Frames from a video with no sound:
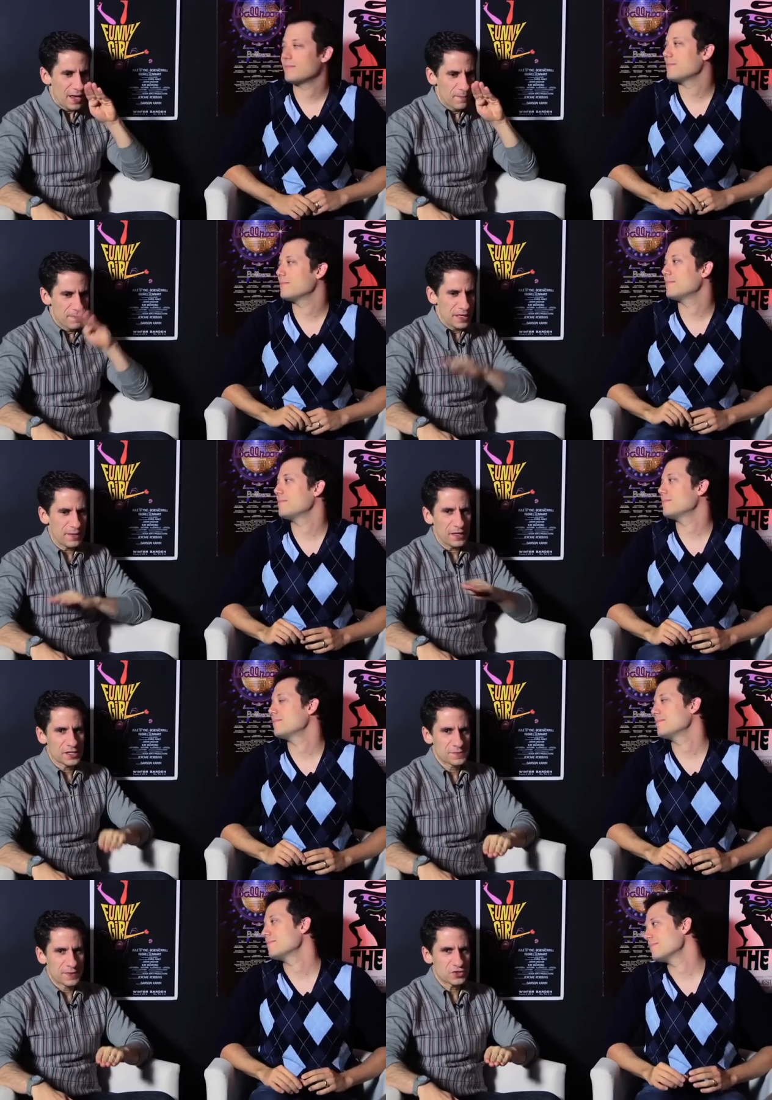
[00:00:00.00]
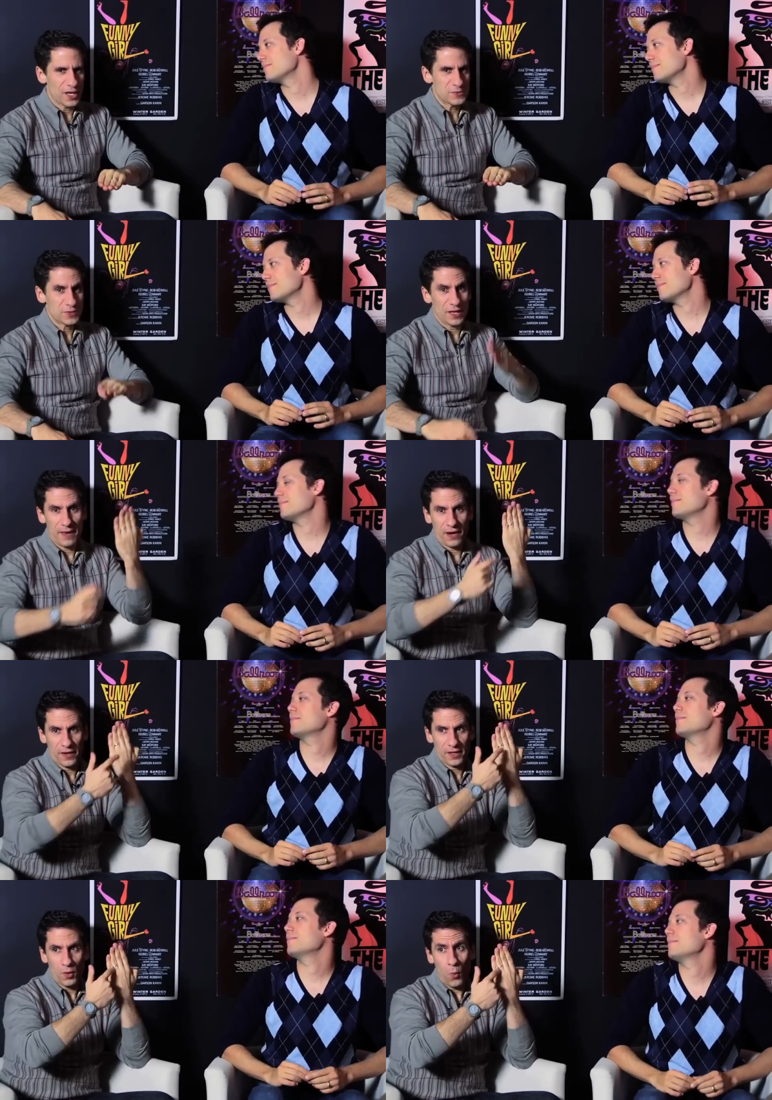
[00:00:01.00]
Speaker 1: me and my husband, James, we got
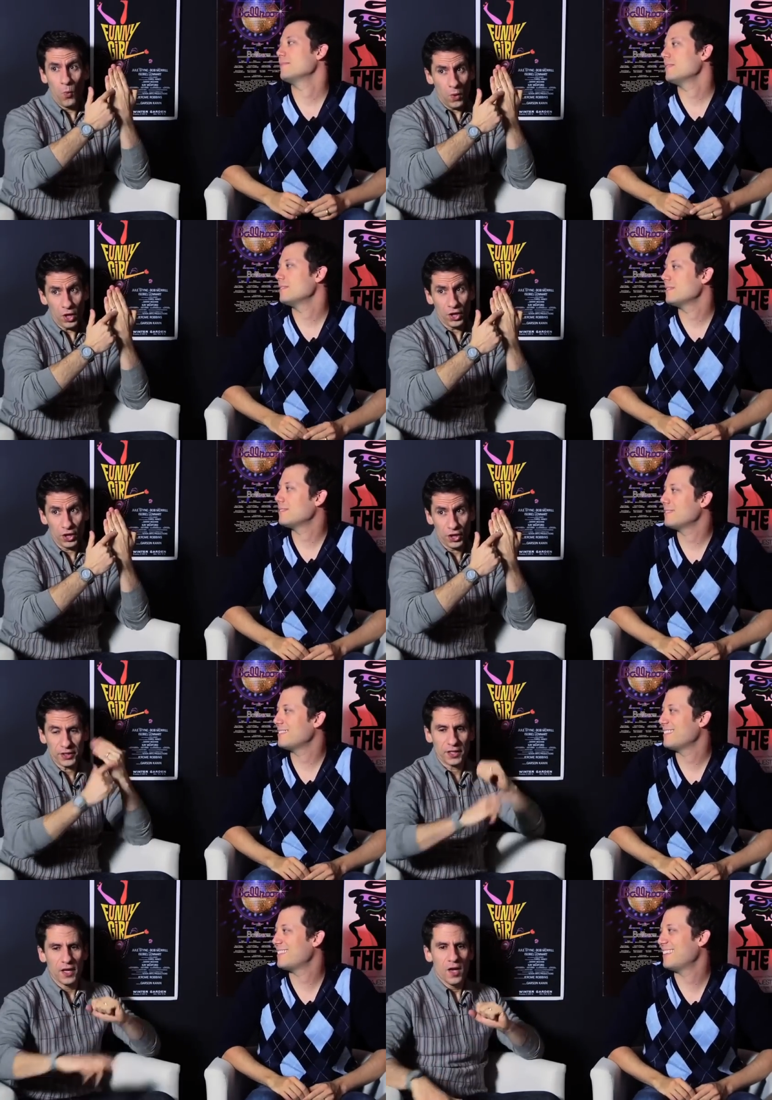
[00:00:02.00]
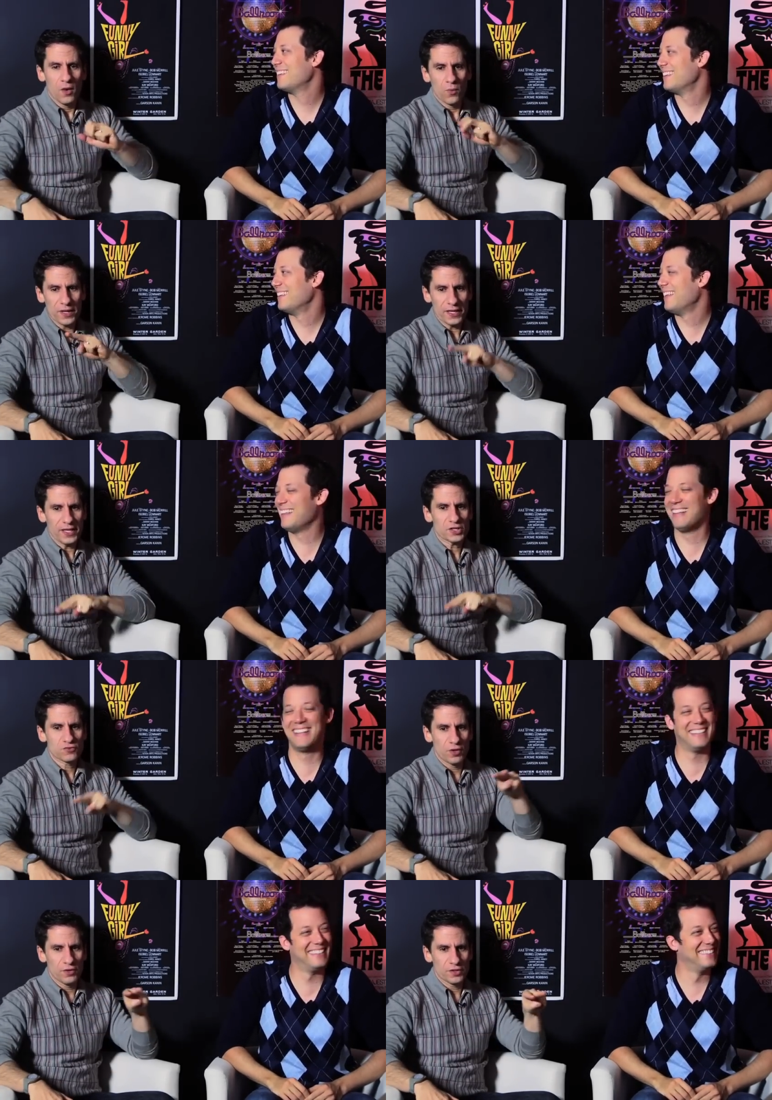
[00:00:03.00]
married, work, we each
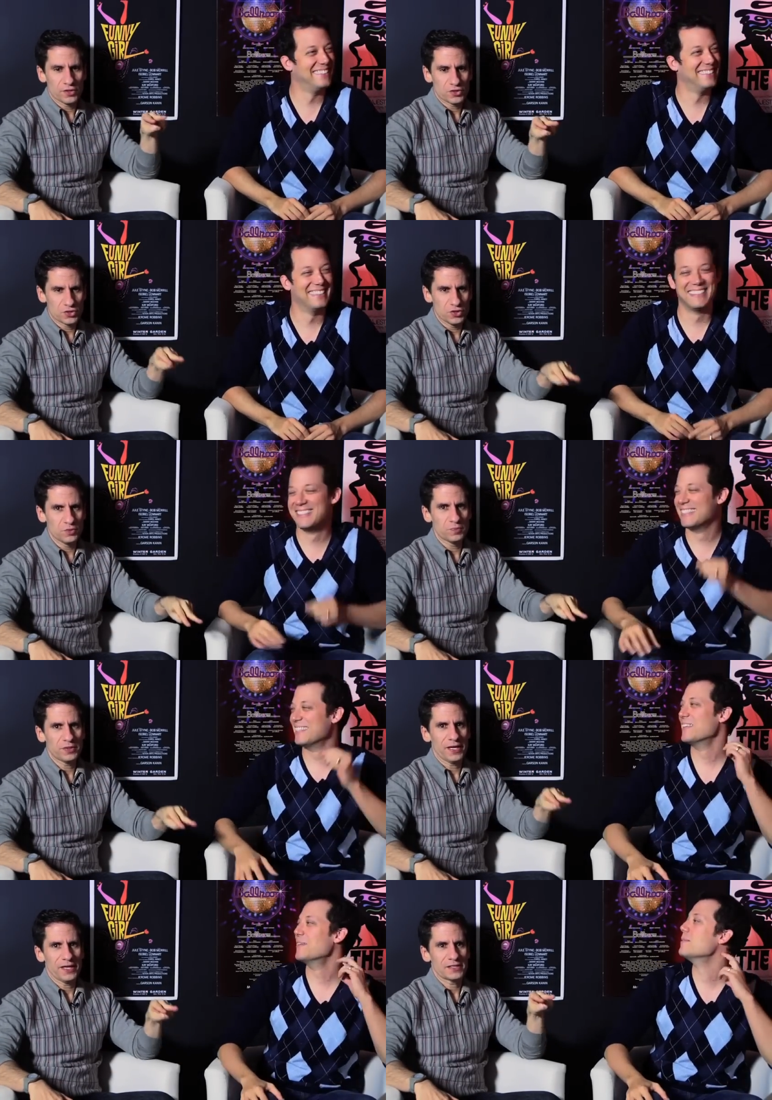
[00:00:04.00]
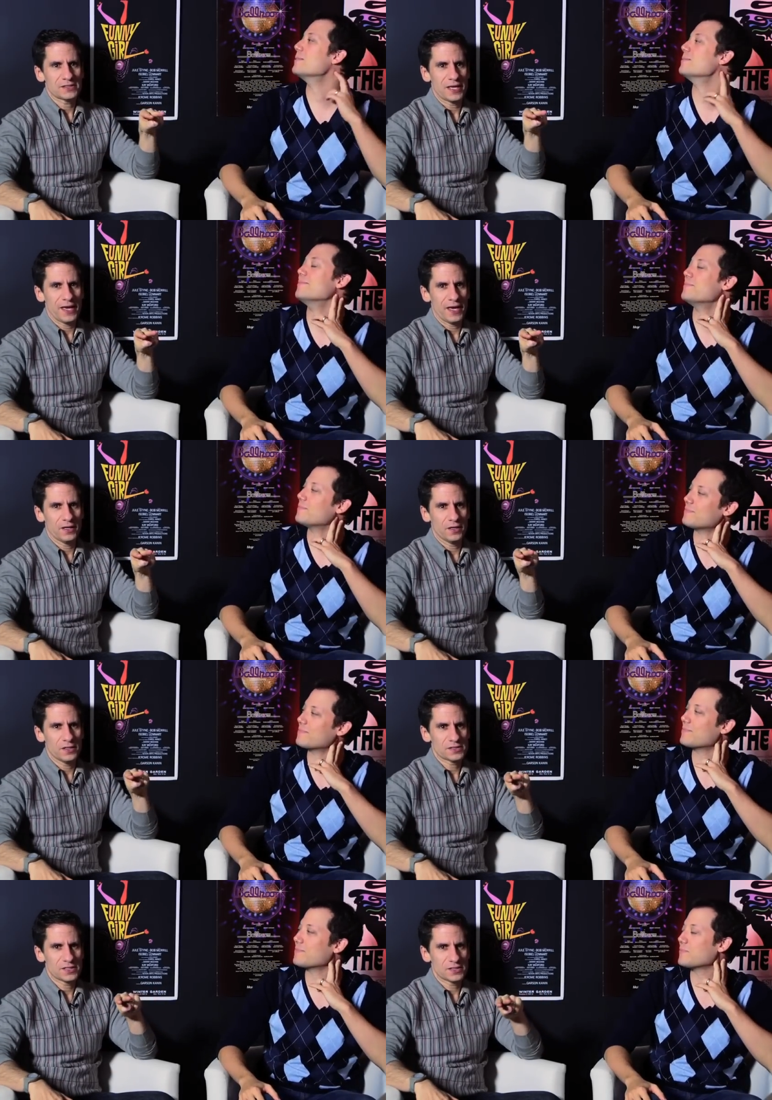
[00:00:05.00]
wrote two plays. And
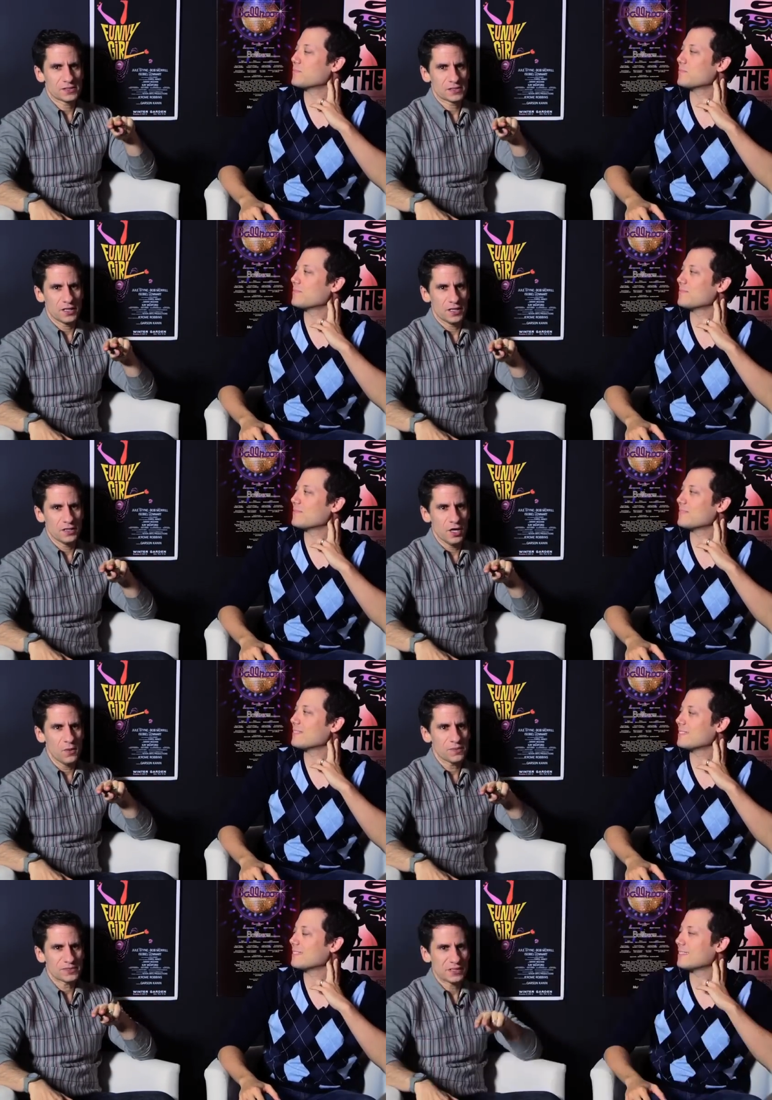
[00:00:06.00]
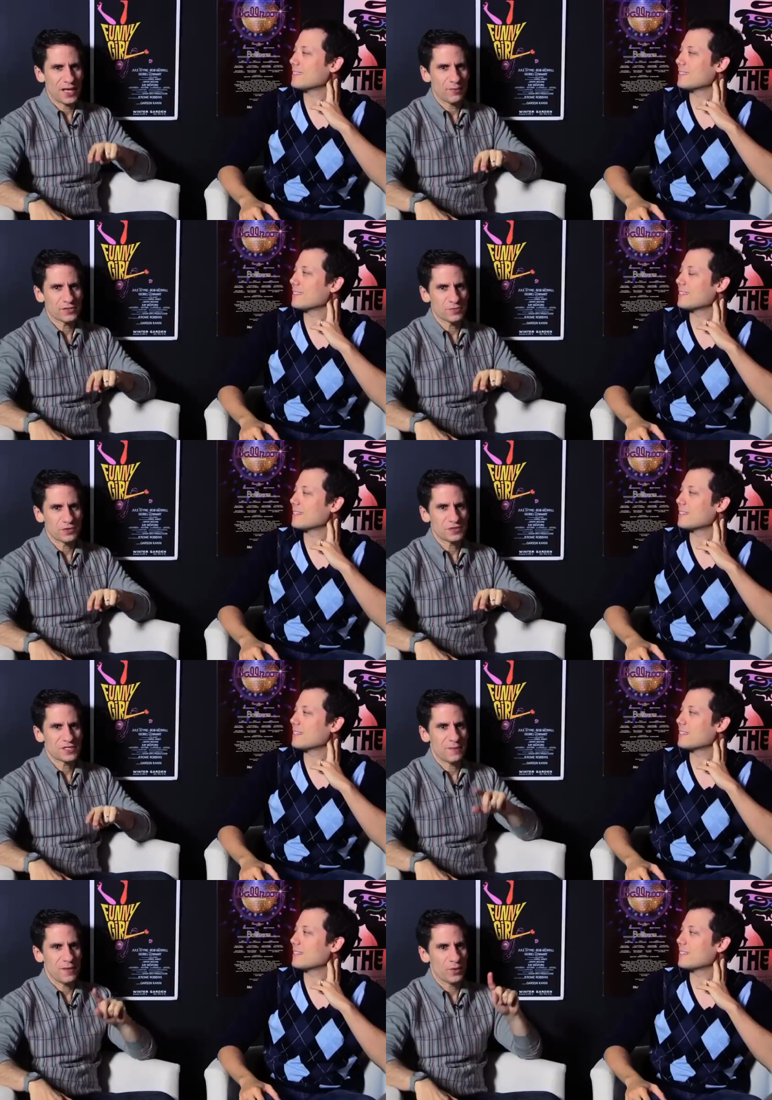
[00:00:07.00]
since no one was clamoring to produce
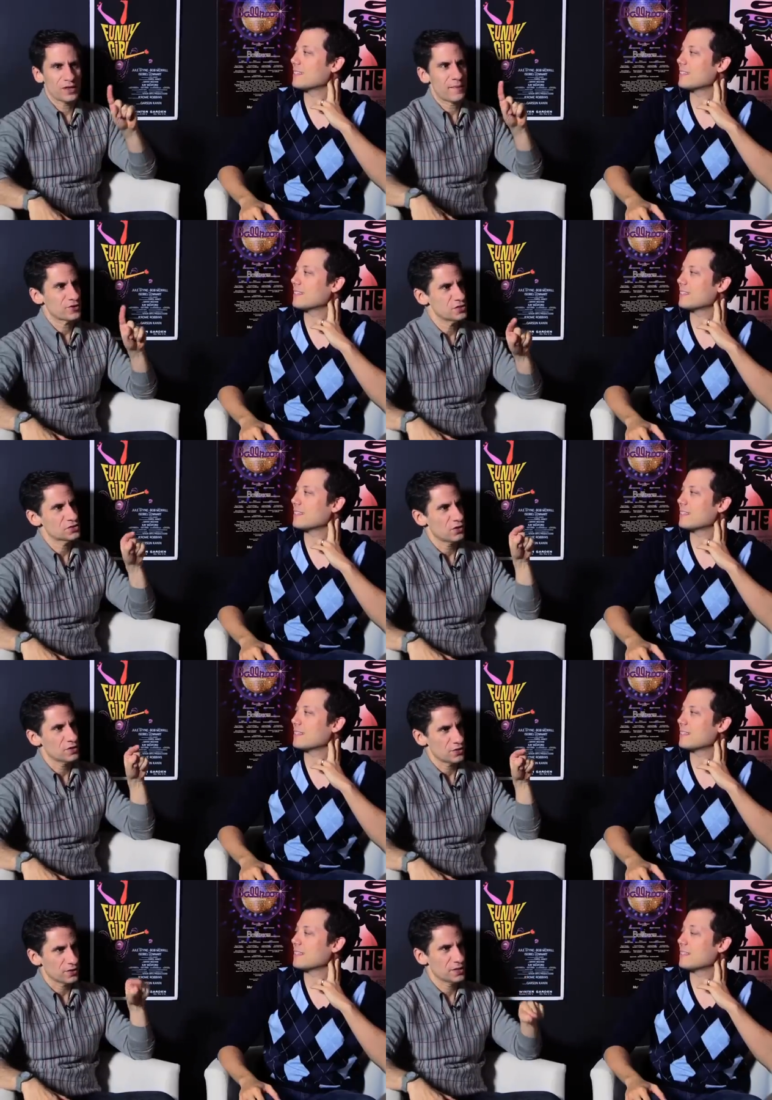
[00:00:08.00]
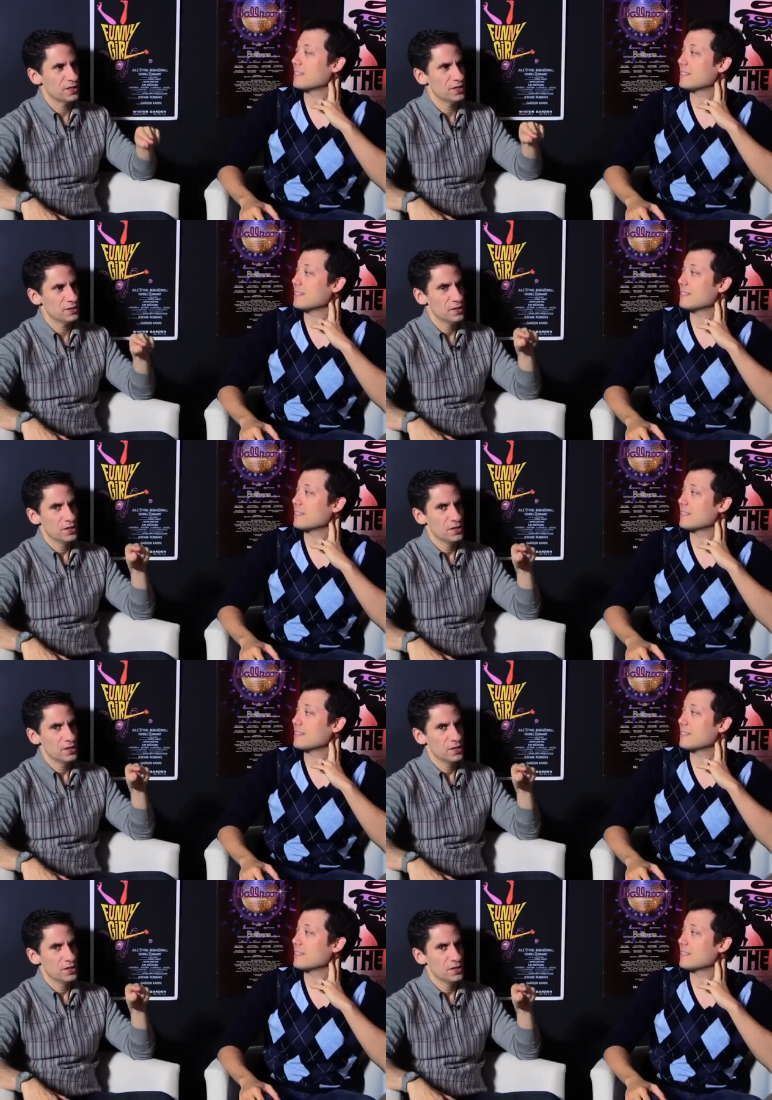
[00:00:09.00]
them, and one of them actually stars our kid,